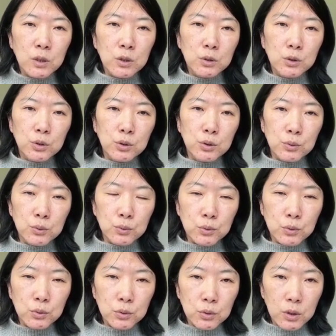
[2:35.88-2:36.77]

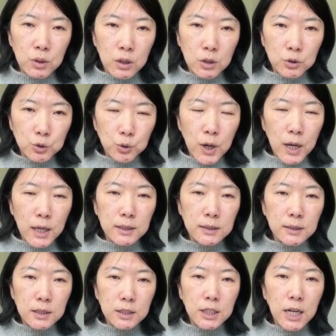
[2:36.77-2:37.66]
to address
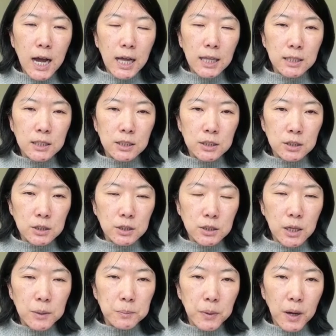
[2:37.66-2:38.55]
the challenges
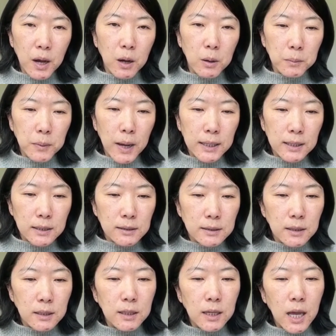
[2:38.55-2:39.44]
in
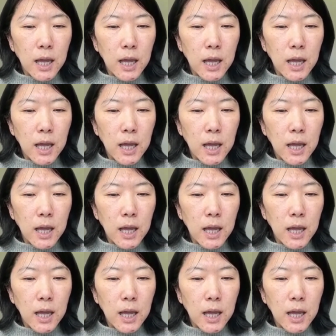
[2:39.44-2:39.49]
biomedicine